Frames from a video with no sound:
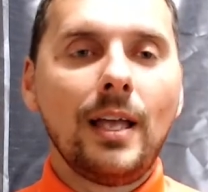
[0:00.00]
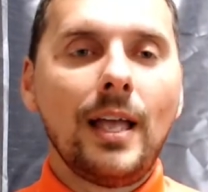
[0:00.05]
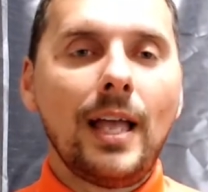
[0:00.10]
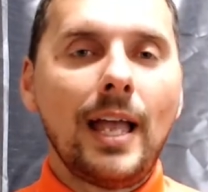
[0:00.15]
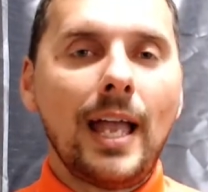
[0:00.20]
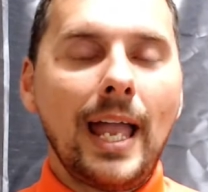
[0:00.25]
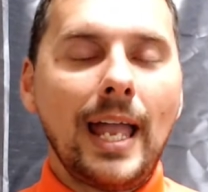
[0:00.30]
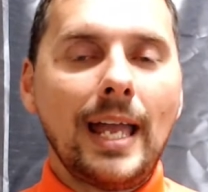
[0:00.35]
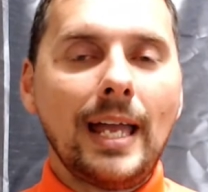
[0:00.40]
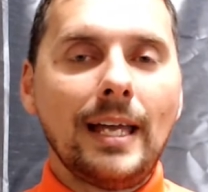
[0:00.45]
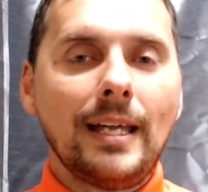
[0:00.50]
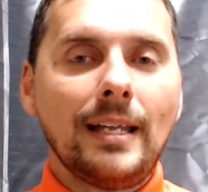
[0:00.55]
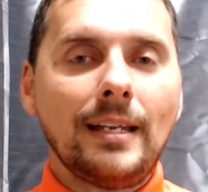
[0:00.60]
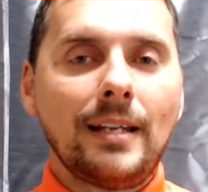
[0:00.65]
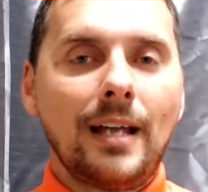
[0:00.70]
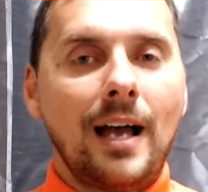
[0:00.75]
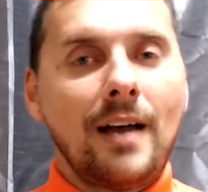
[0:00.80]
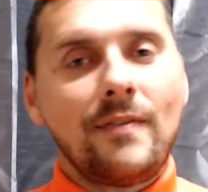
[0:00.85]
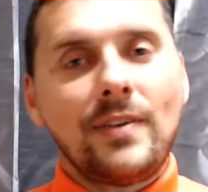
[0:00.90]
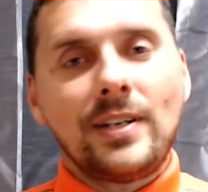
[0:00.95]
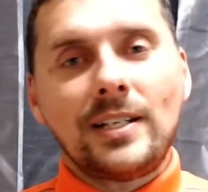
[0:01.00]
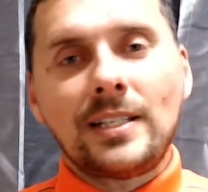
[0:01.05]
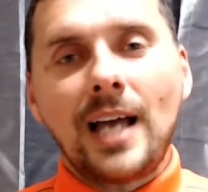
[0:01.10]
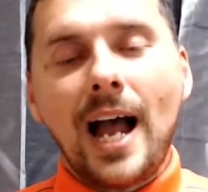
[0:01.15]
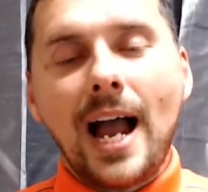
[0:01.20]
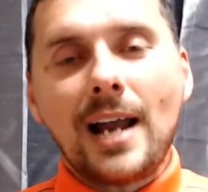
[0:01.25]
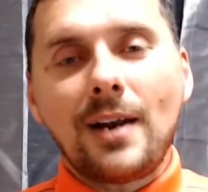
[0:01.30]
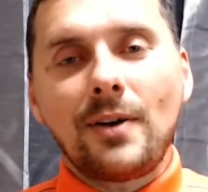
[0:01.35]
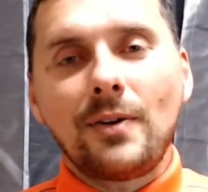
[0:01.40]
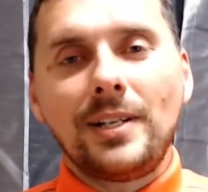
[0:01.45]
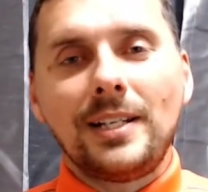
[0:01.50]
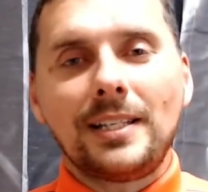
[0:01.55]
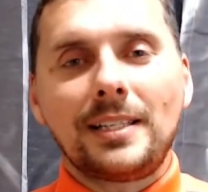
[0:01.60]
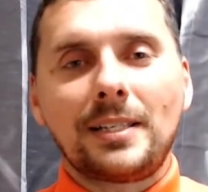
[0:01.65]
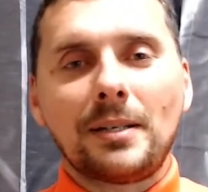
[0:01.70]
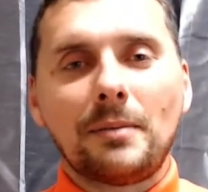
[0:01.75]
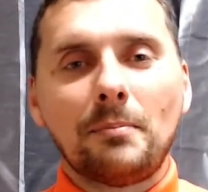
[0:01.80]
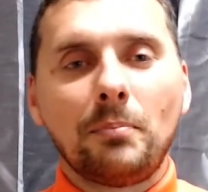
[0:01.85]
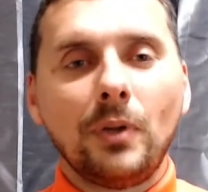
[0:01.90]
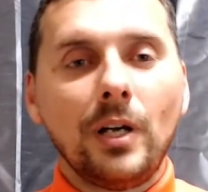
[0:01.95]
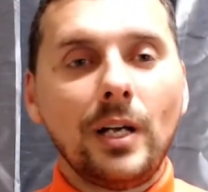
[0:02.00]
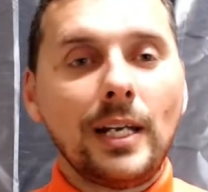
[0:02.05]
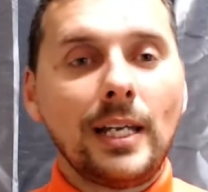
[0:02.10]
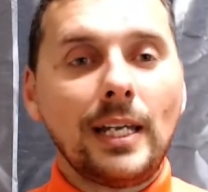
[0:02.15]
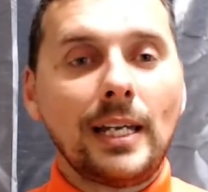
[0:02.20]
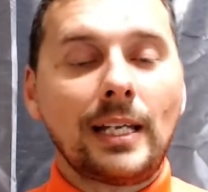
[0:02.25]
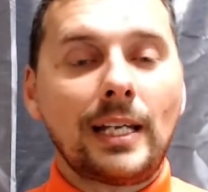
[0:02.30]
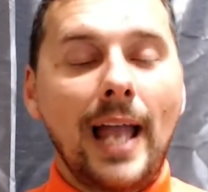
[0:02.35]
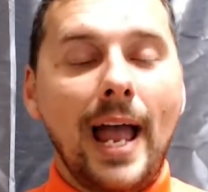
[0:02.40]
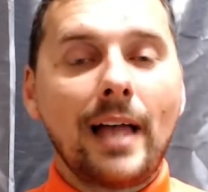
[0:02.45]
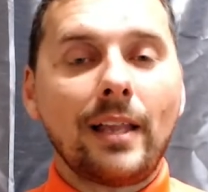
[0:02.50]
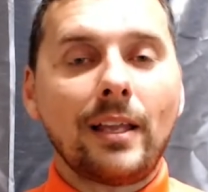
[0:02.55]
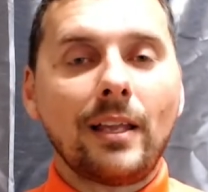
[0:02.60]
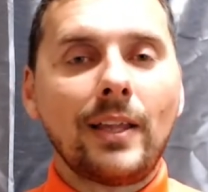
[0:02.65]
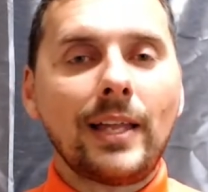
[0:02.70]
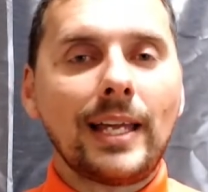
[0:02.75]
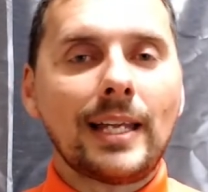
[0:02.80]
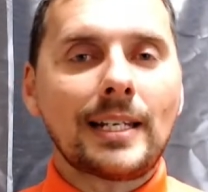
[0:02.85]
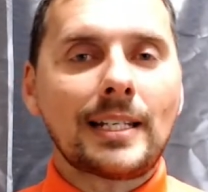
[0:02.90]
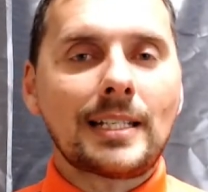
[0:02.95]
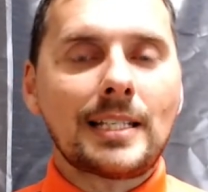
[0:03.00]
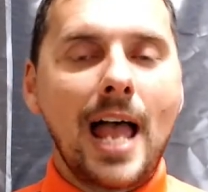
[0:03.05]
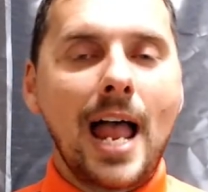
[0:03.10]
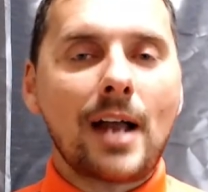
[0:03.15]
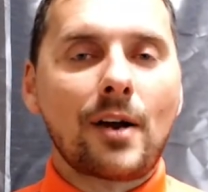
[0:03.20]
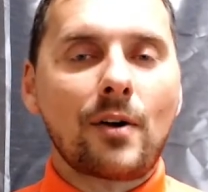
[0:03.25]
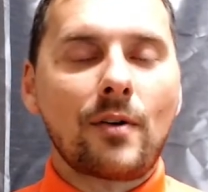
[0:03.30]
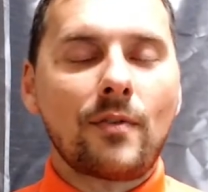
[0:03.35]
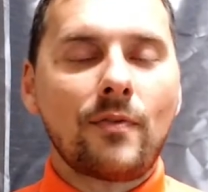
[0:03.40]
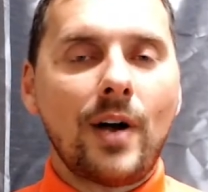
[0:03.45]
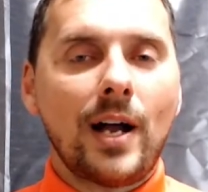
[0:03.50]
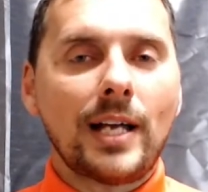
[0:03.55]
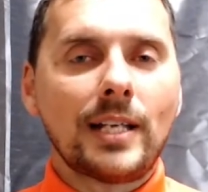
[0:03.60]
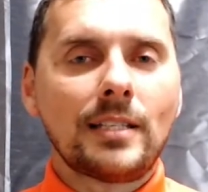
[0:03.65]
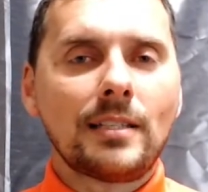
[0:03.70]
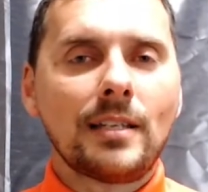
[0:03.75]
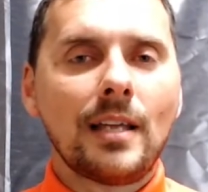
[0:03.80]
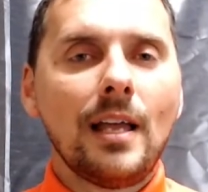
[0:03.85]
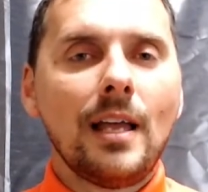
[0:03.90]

and I've entitled it The Bloody Galilean Sacrifice.